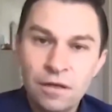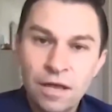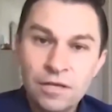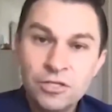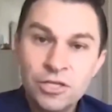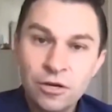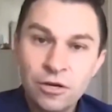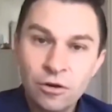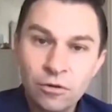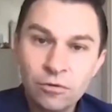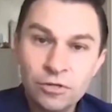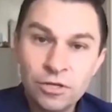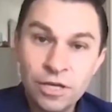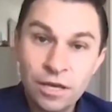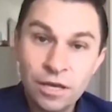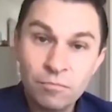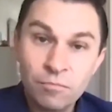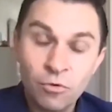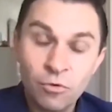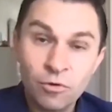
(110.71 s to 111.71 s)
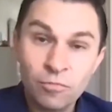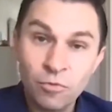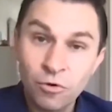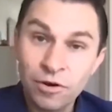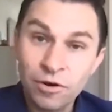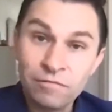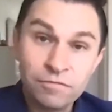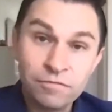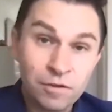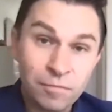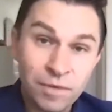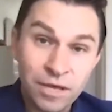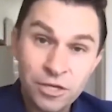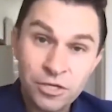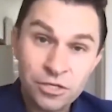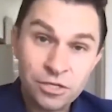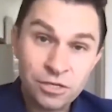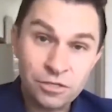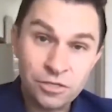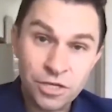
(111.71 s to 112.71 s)
As you get older, you get more and more
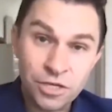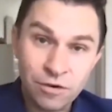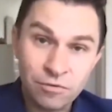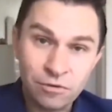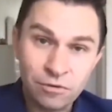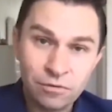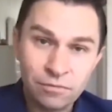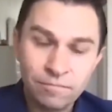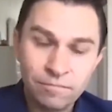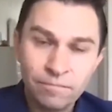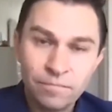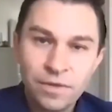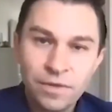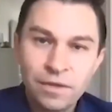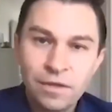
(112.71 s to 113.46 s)
inflammation in general.